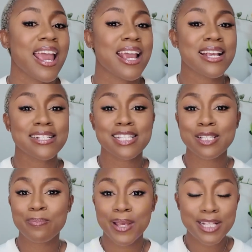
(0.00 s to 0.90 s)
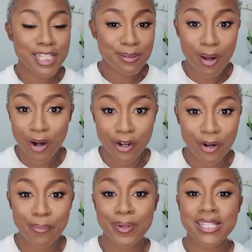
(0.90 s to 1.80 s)
and spend
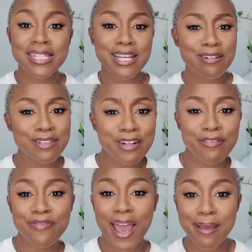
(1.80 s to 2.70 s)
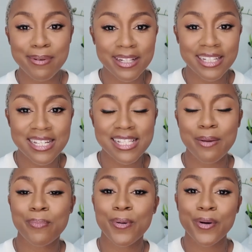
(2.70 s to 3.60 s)
smarter, but still look fabulous
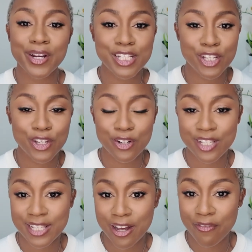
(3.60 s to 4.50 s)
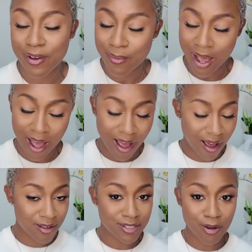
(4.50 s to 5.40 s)
and pour into yourself and
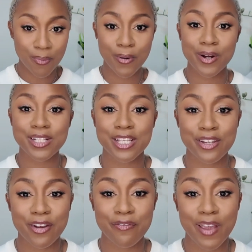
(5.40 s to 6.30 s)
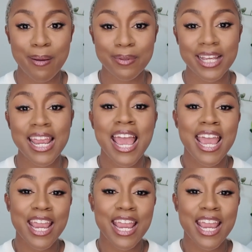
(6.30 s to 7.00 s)
also pour into your family.